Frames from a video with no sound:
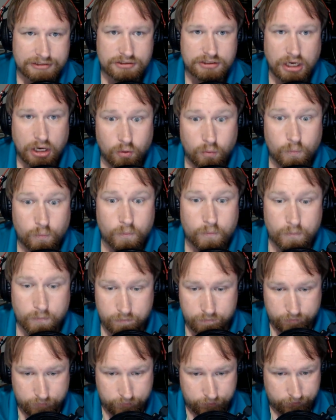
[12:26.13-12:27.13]
So,
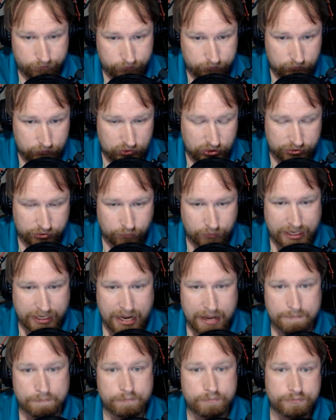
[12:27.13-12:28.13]
just to
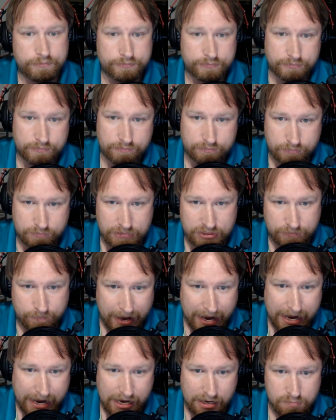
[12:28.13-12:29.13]
recap, this is
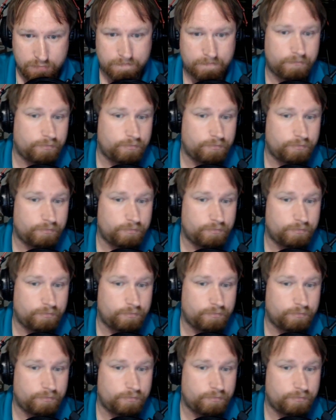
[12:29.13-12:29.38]
bad.